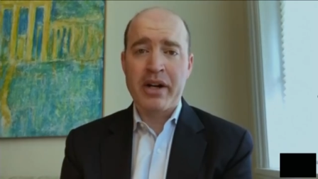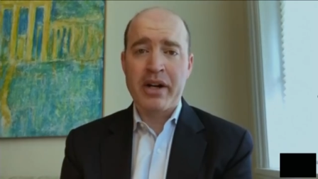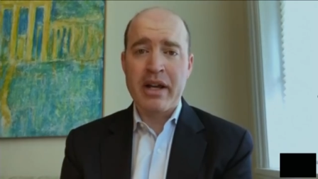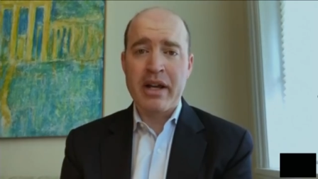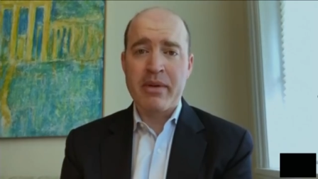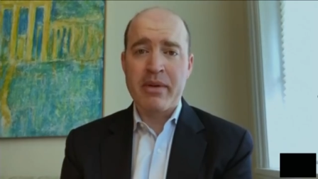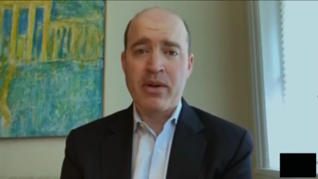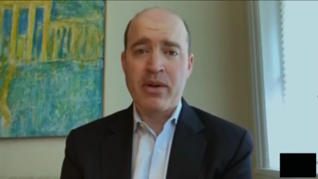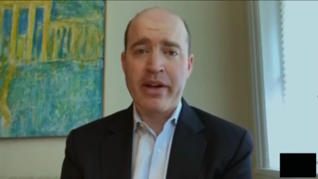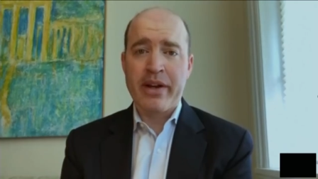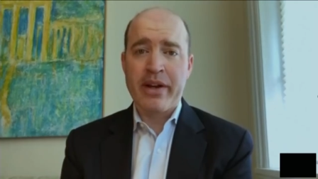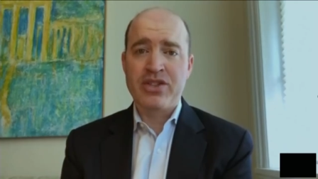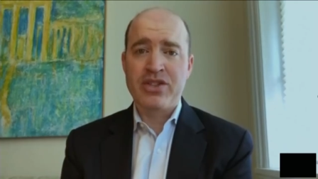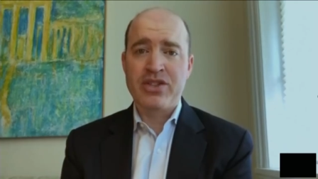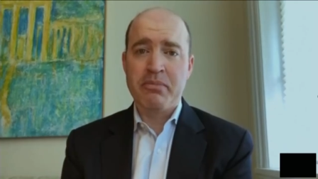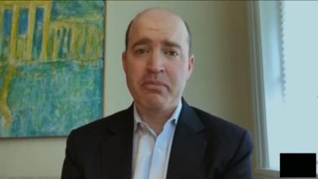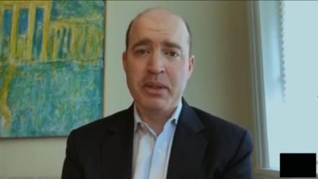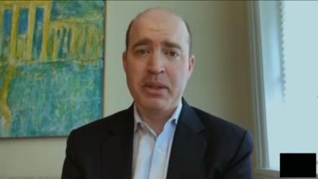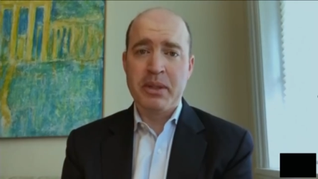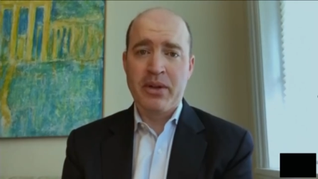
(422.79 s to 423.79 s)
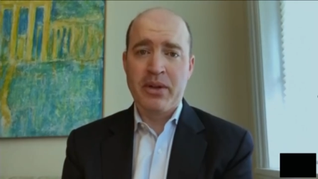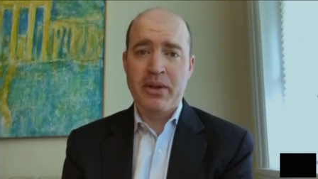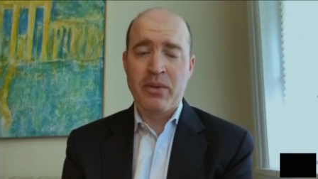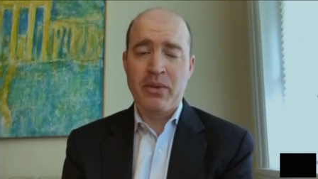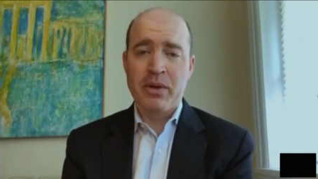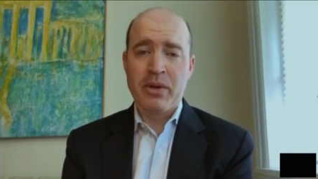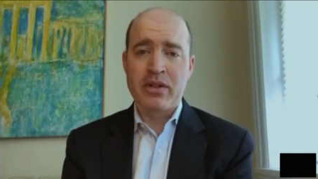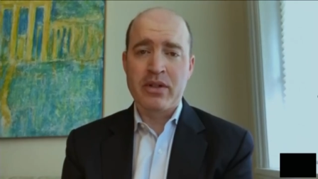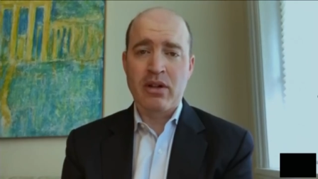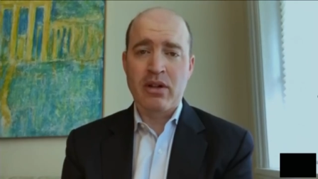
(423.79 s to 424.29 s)
immigration bill that
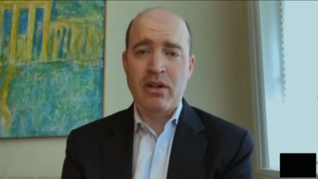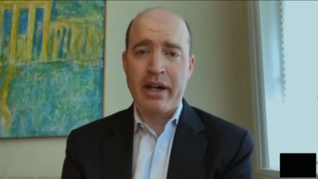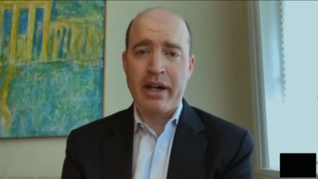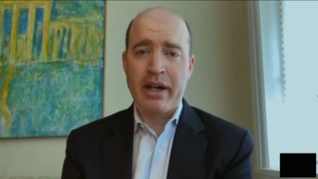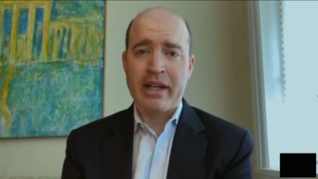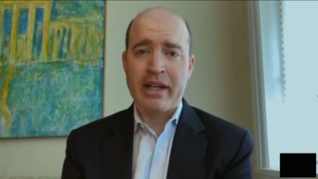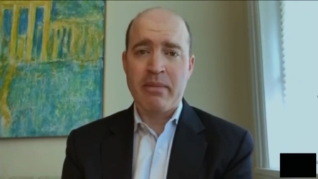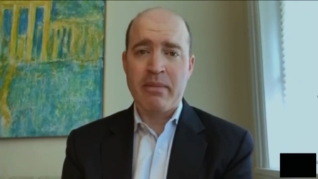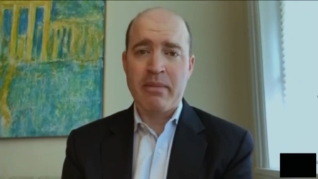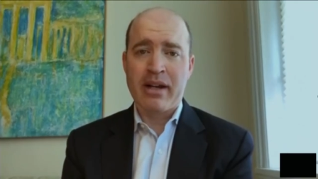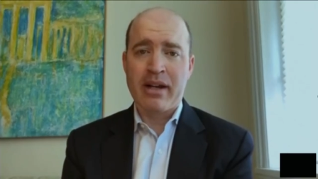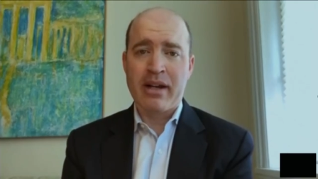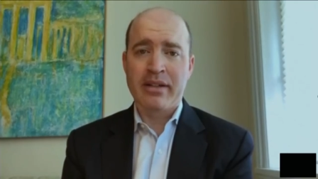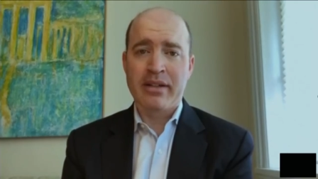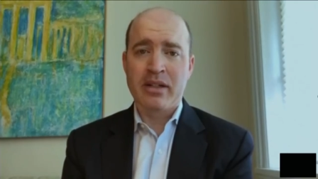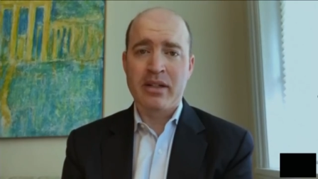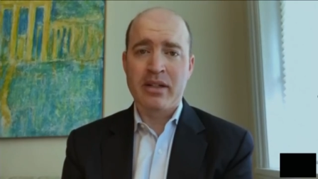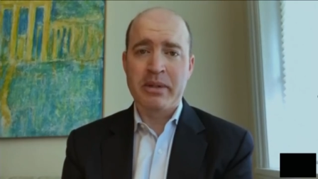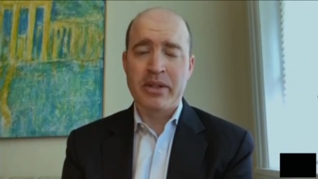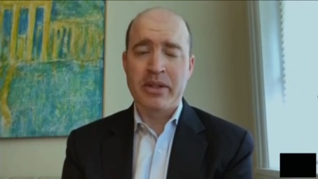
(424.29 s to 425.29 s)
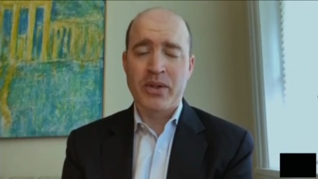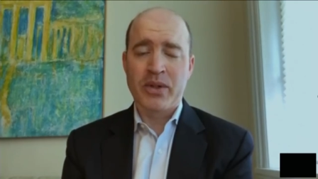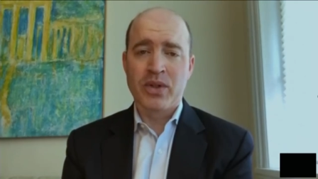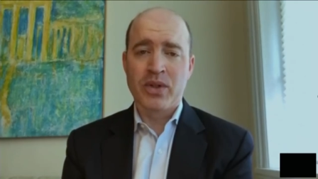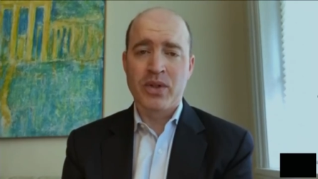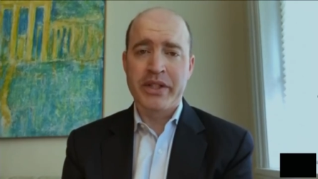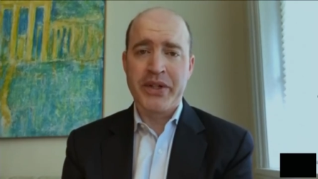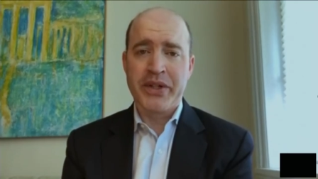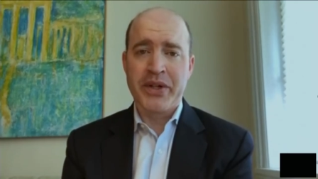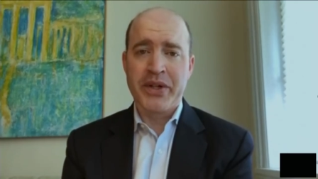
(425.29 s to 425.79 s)
we were talking about a little bit
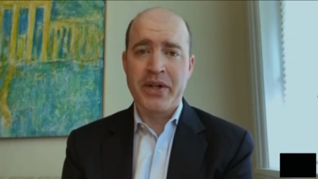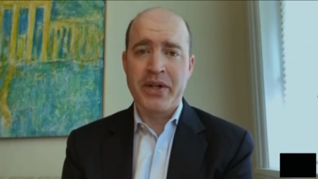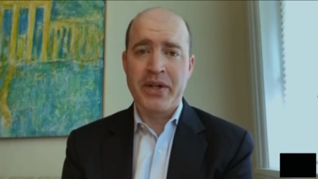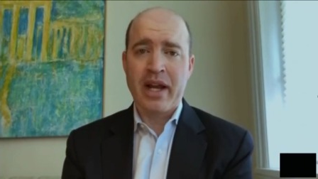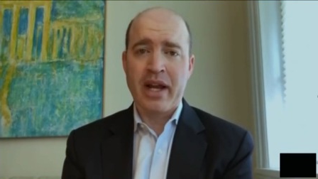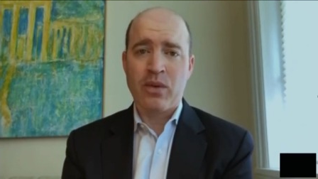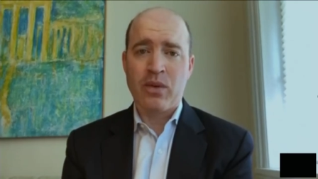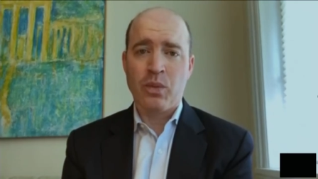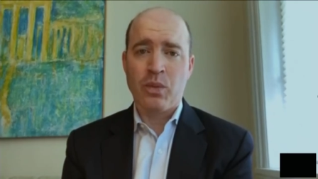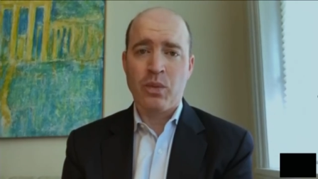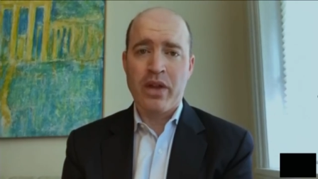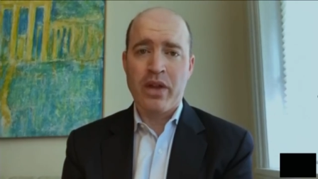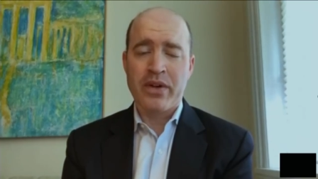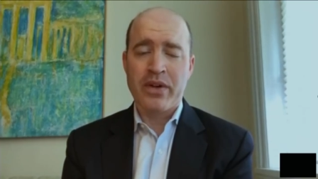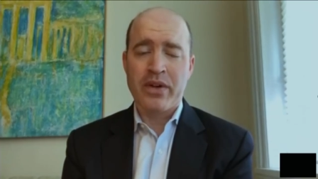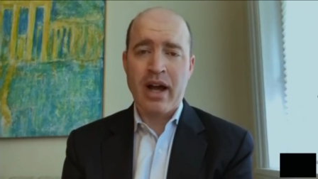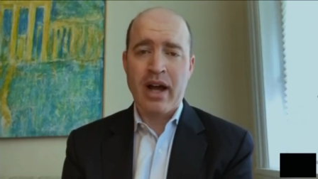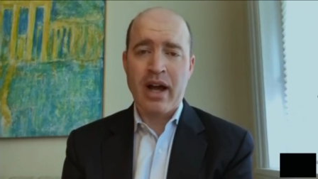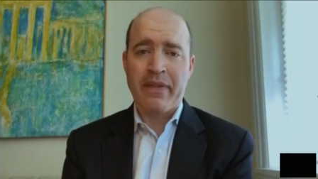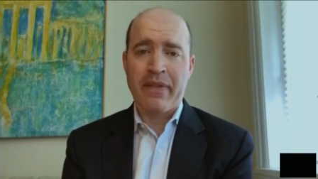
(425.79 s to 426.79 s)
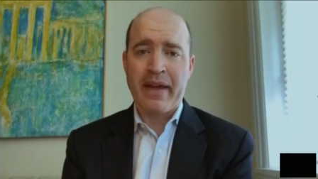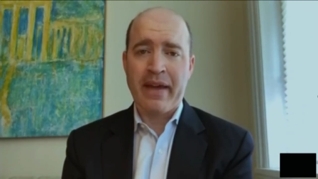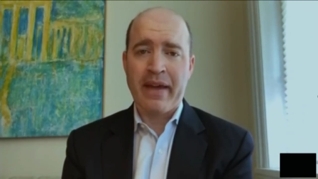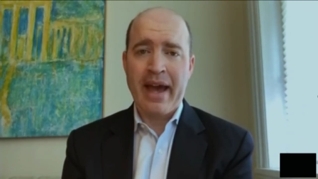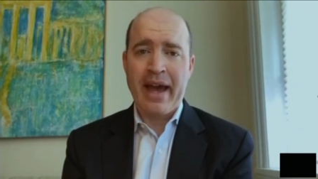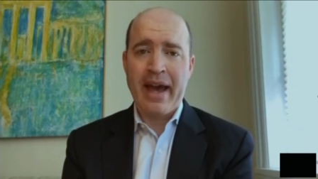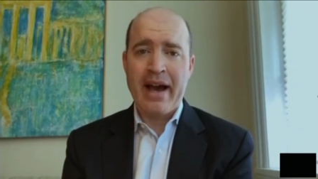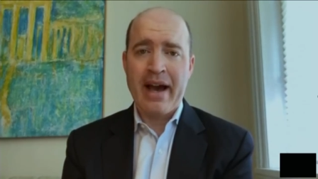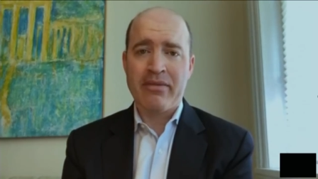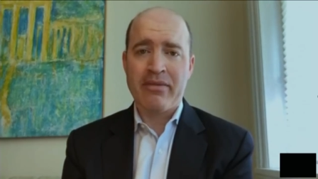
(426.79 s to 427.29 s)
earlier, and whether or not they
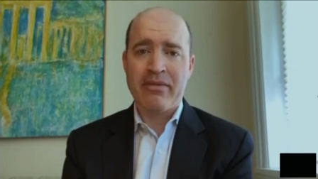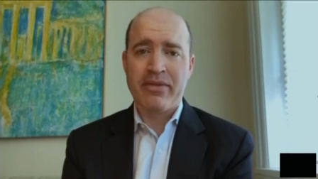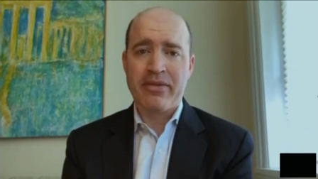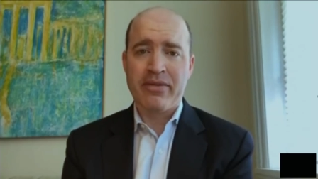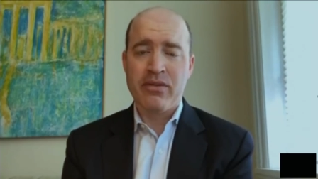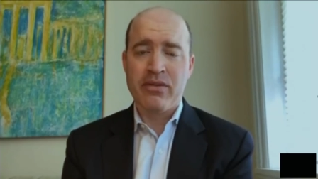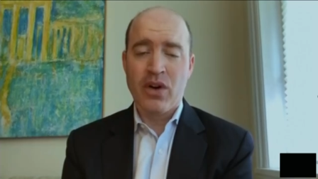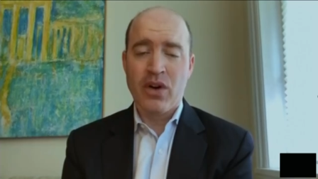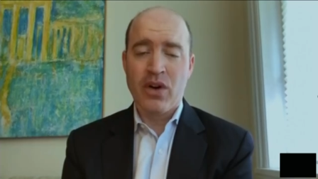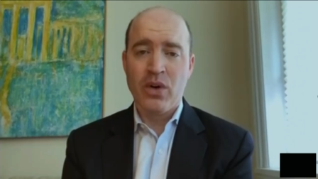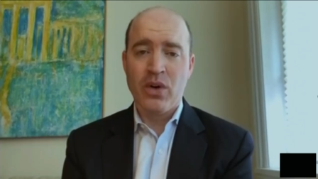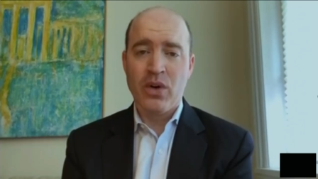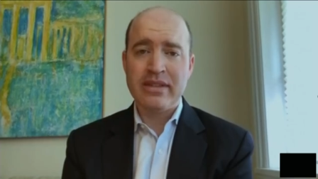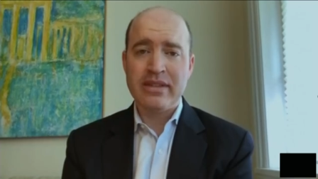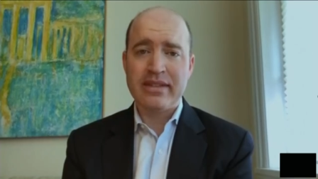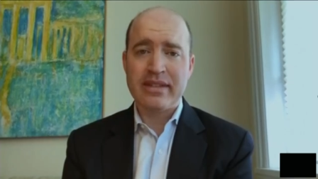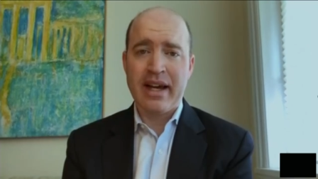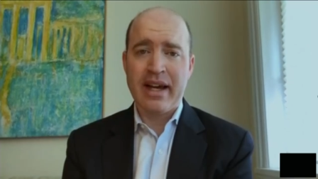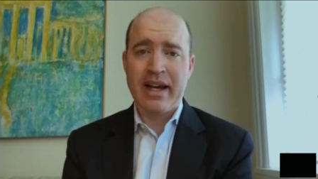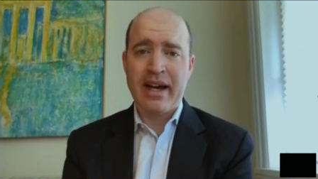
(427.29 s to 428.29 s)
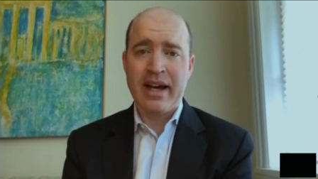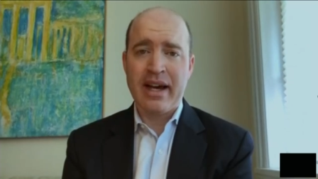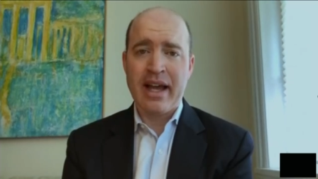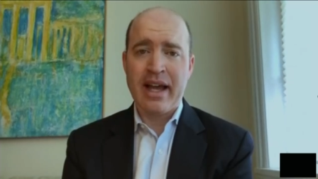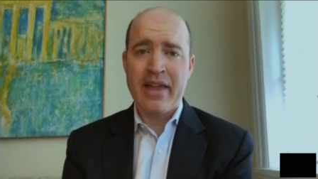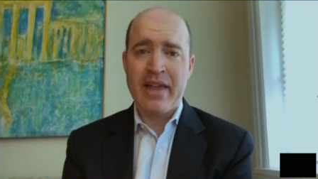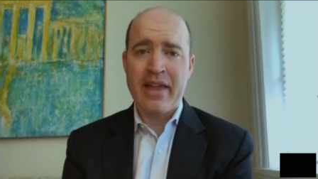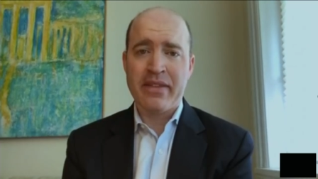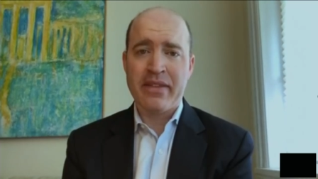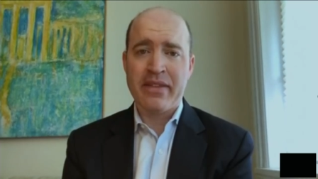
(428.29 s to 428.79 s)
have the votes
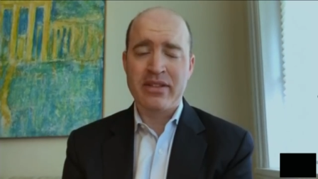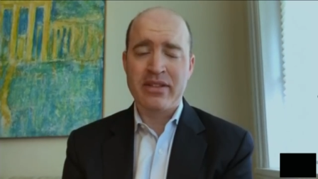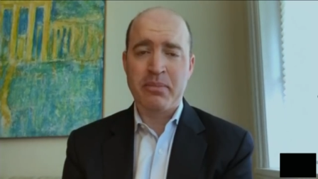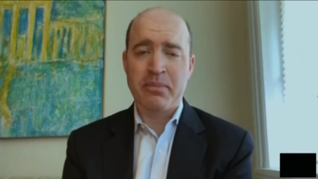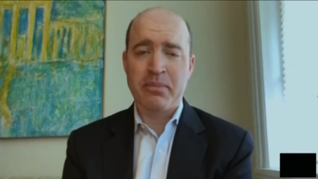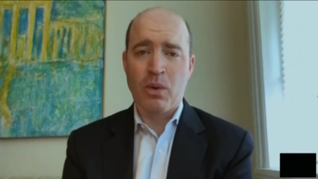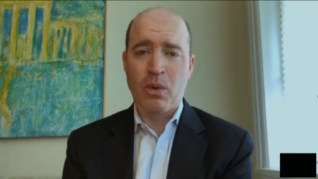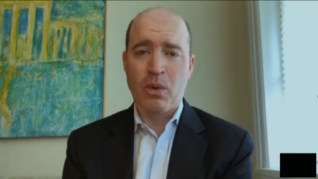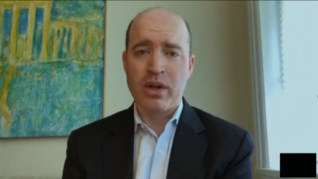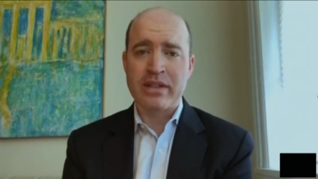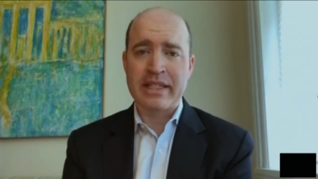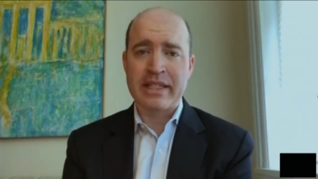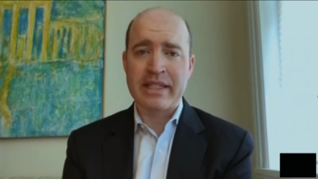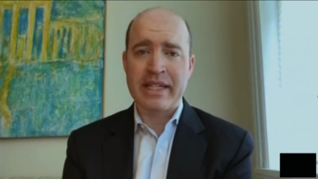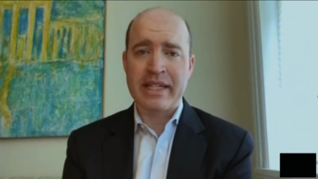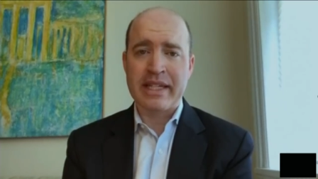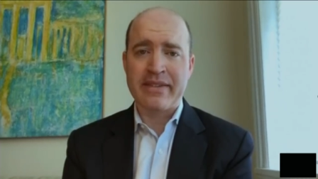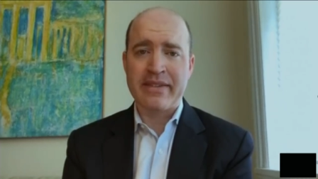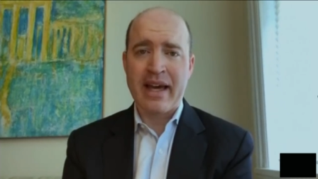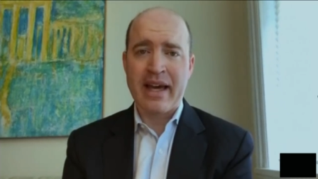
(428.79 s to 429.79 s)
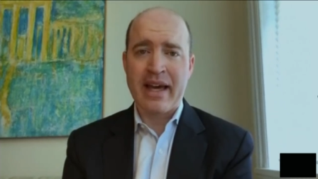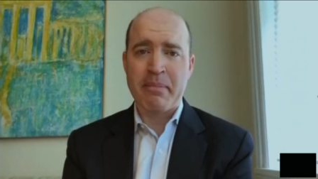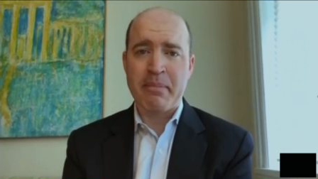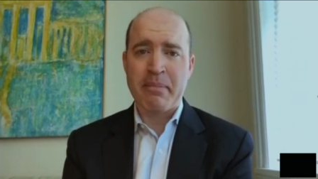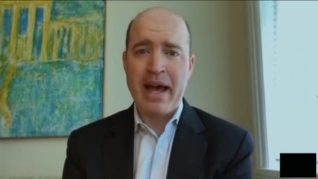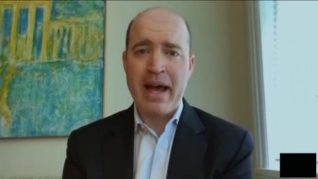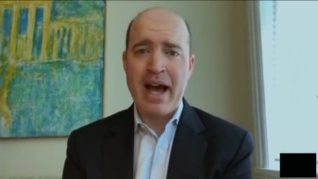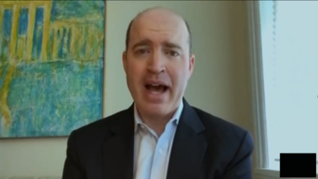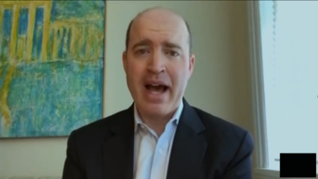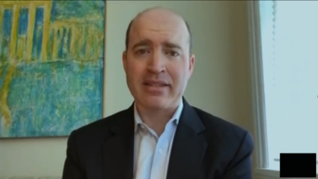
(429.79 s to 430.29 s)
uh, and the support to get that
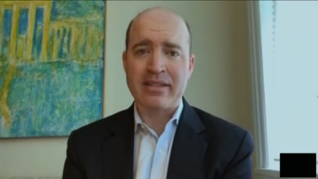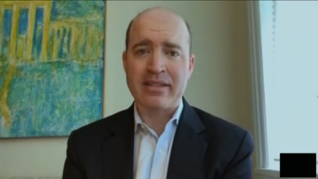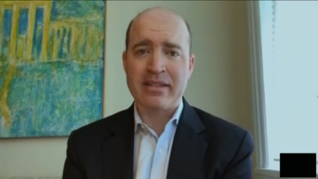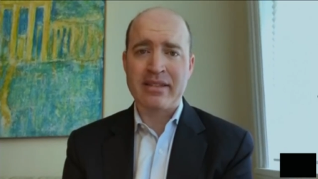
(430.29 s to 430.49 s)
passed.